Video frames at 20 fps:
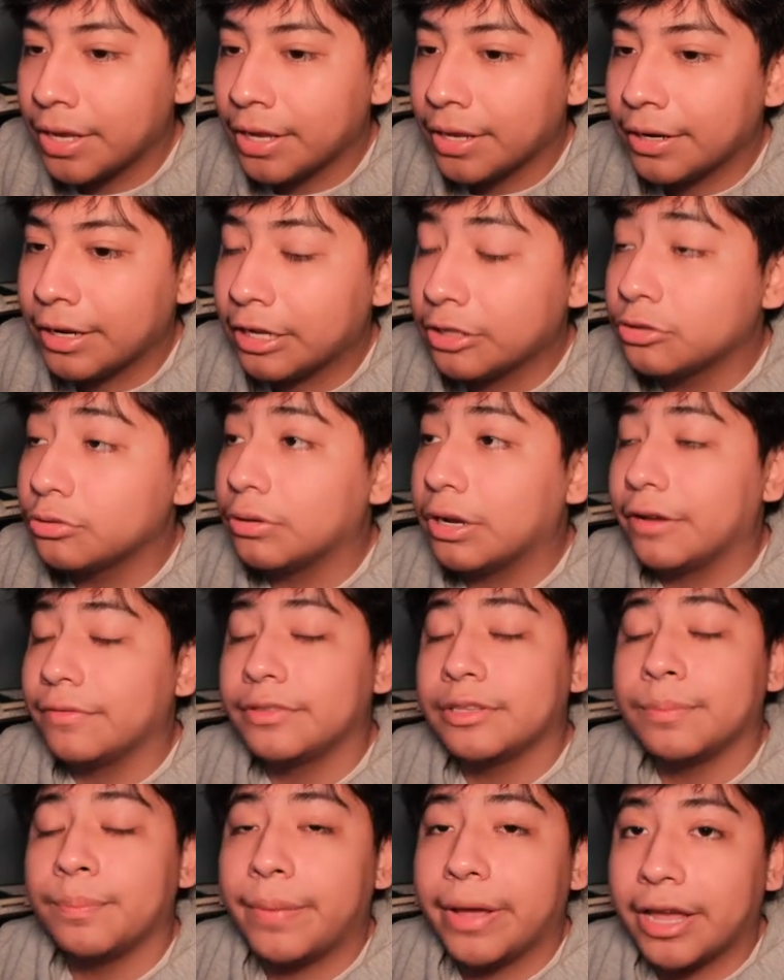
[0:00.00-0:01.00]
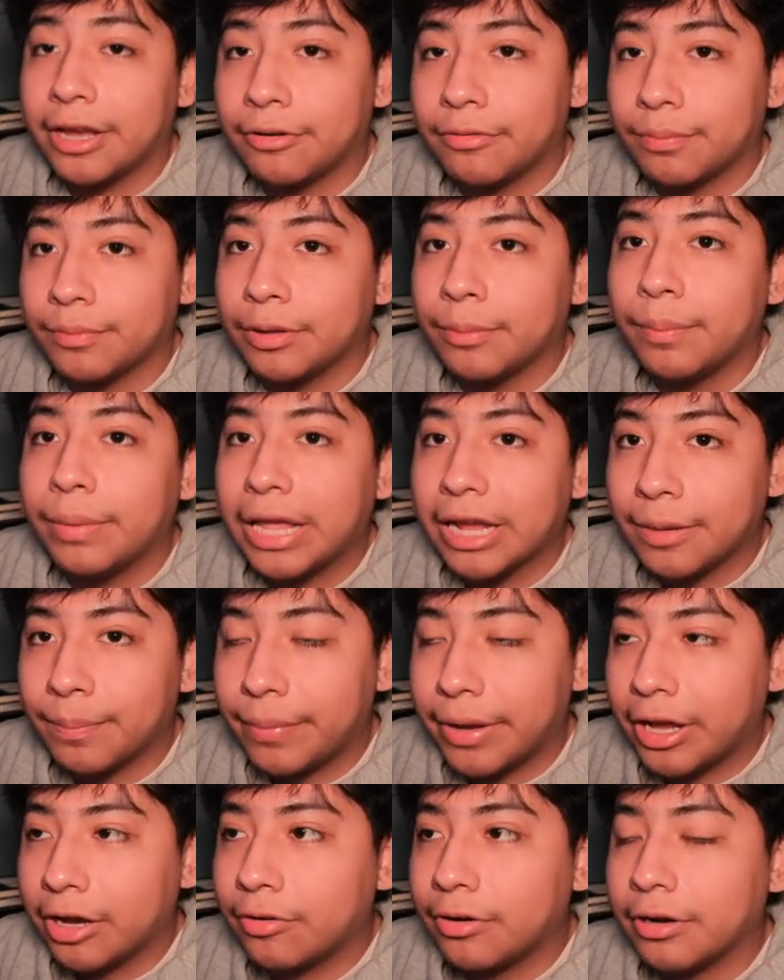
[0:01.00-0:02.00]
Now to have the black
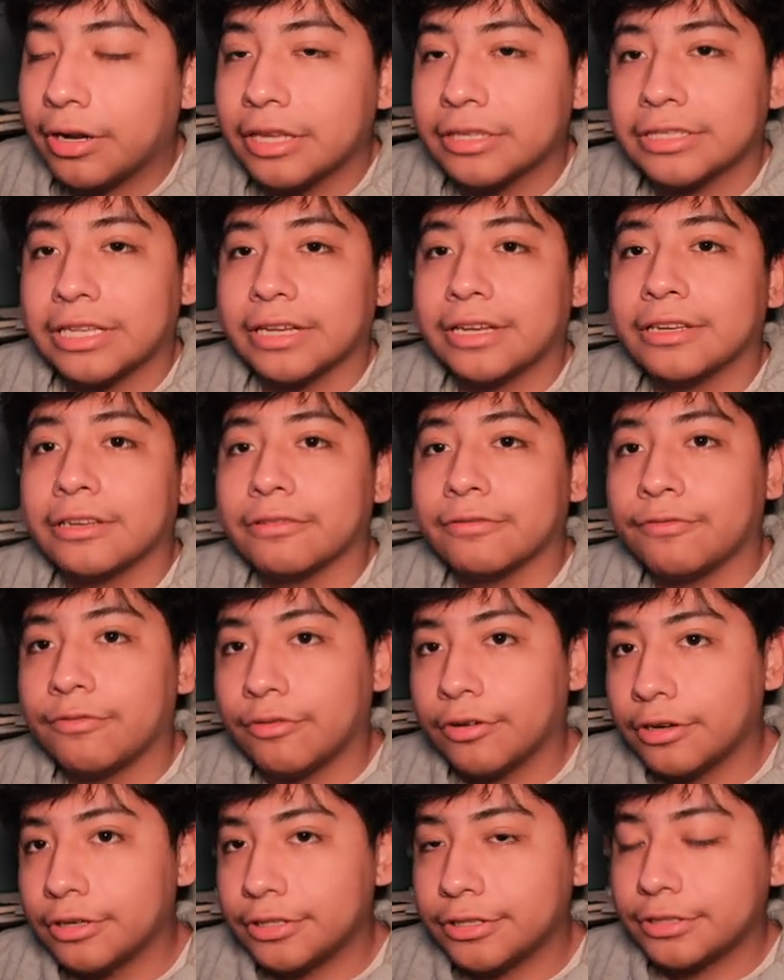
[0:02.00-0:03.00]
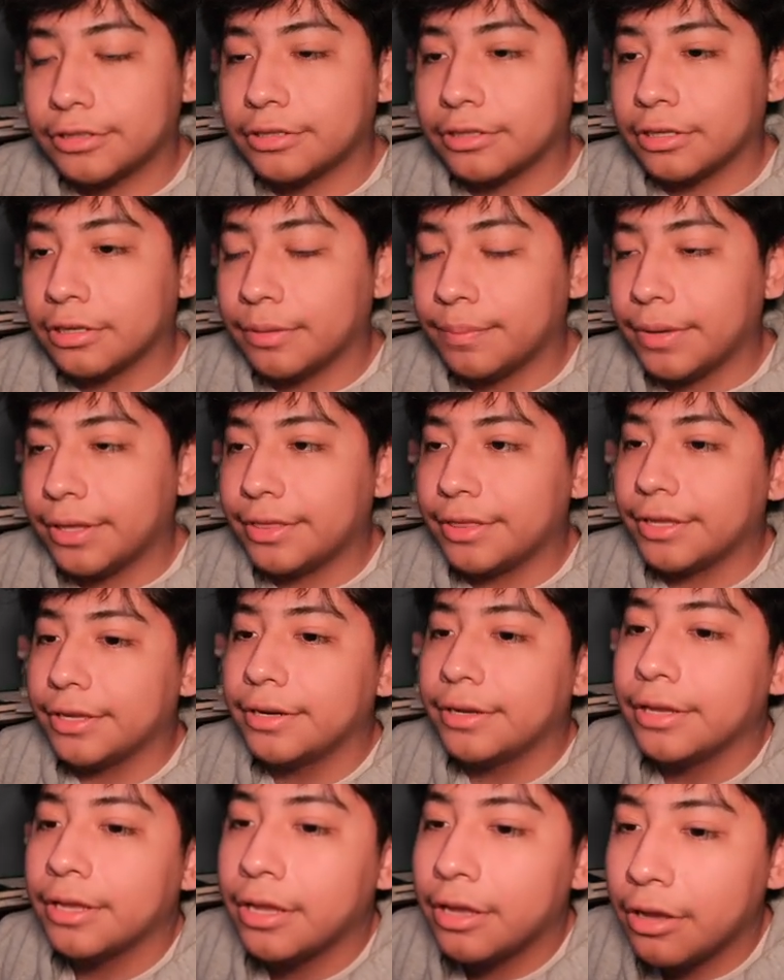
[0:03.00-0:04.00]
background as like in the first
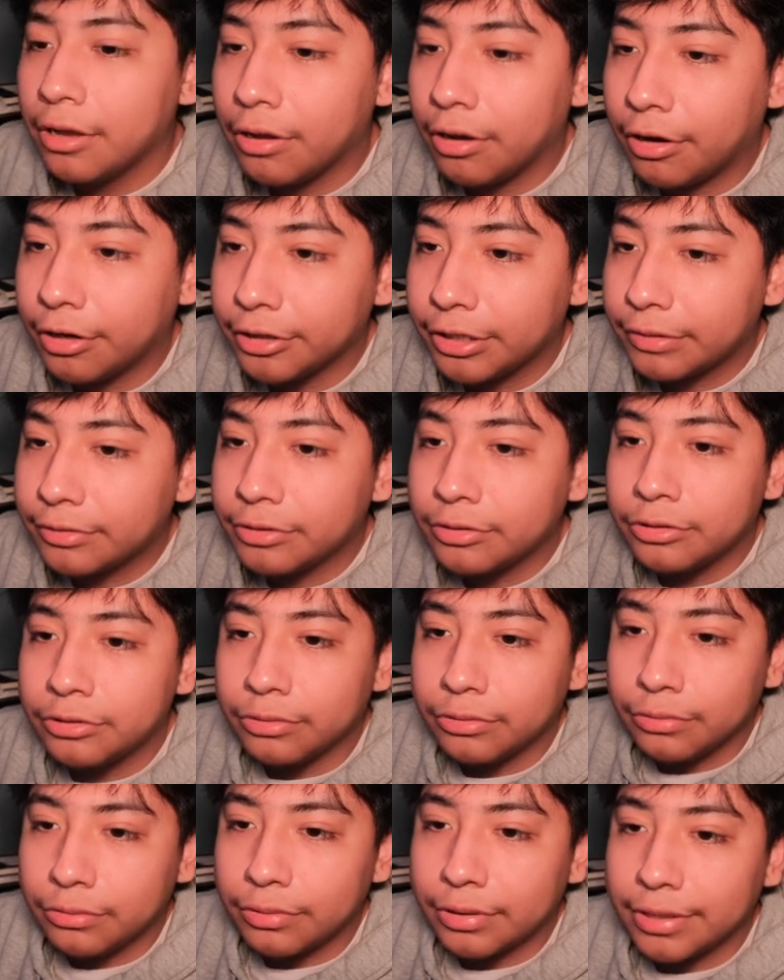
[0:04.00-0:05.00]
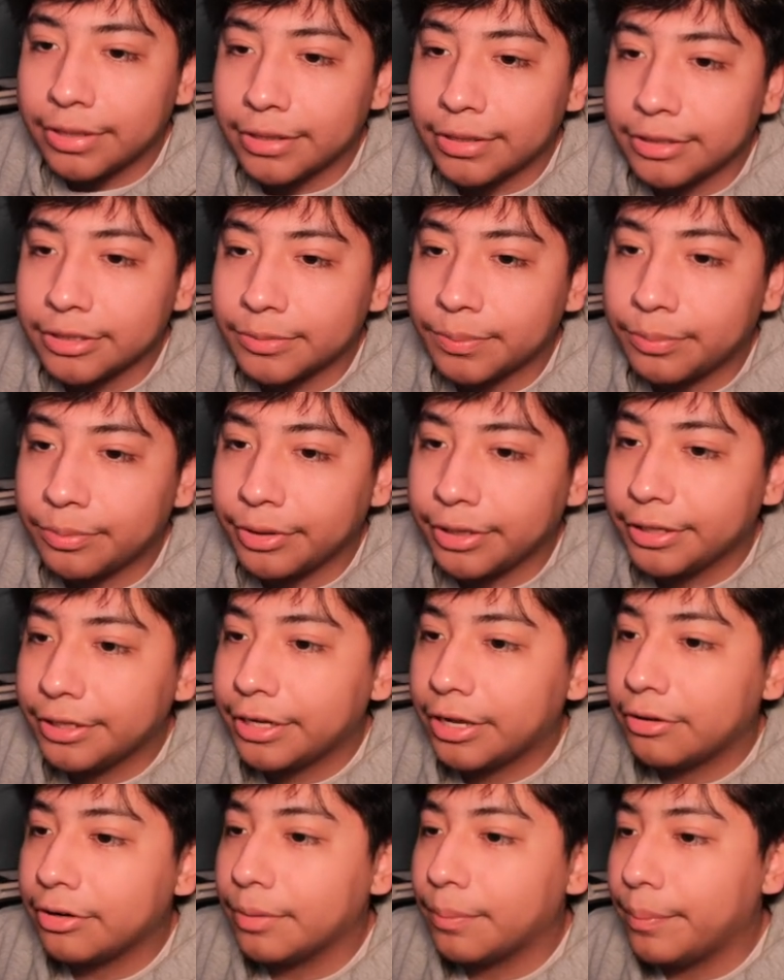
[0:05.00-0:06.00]
method, all you have to do is bring
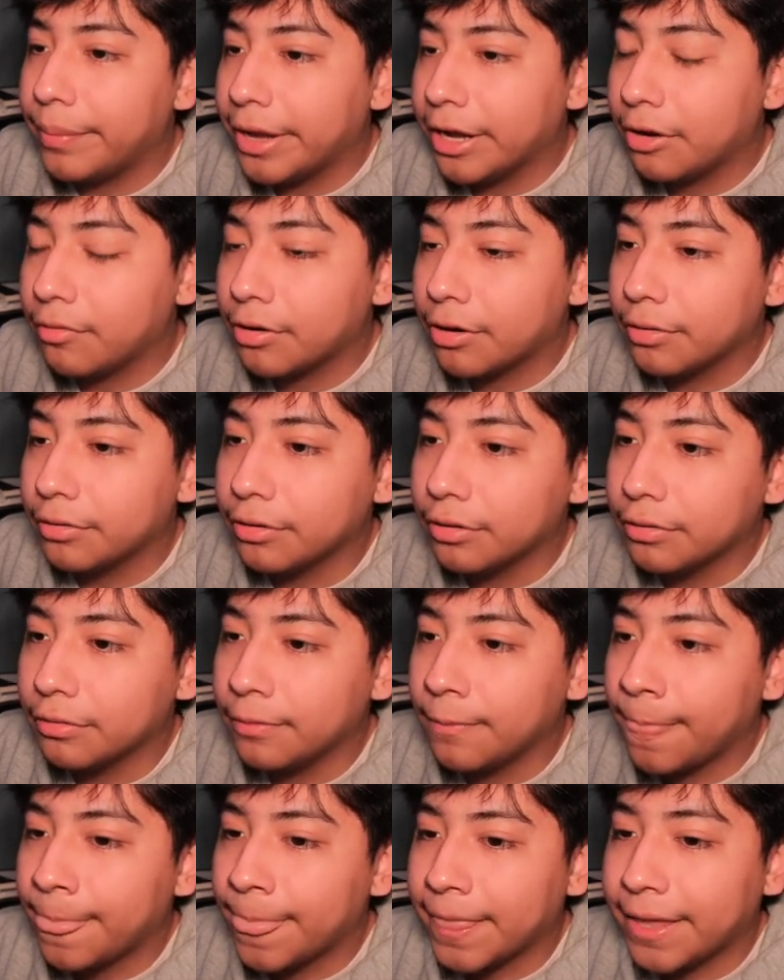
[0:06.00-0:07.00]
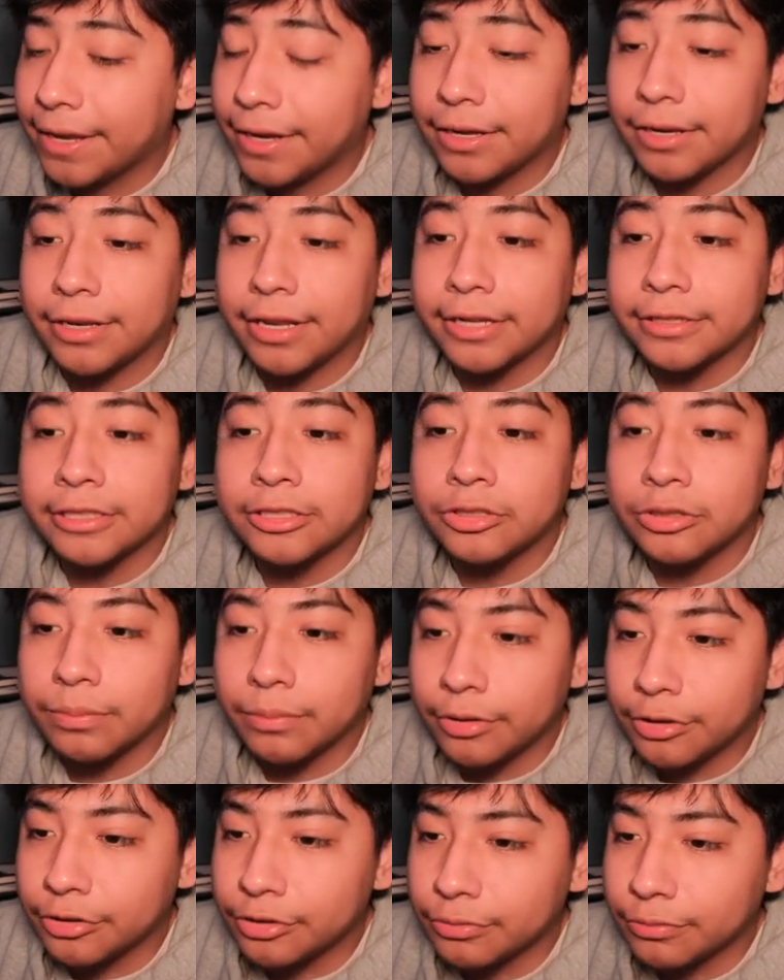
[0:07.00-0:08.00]
down a background node and connect it to
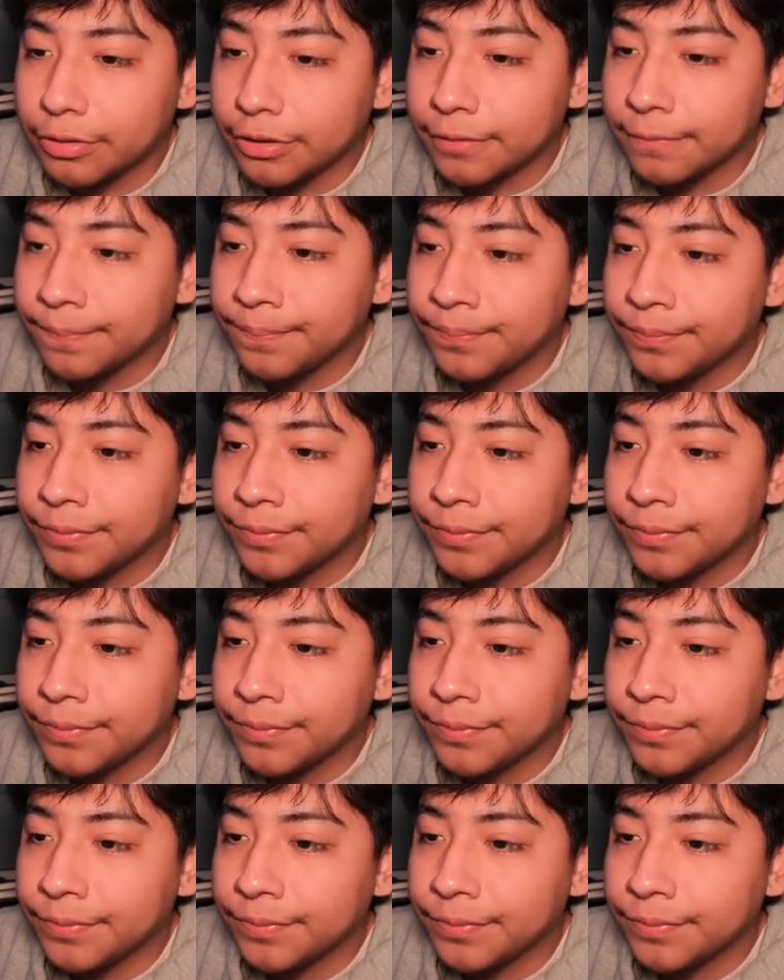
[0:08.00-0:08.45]
merge 1.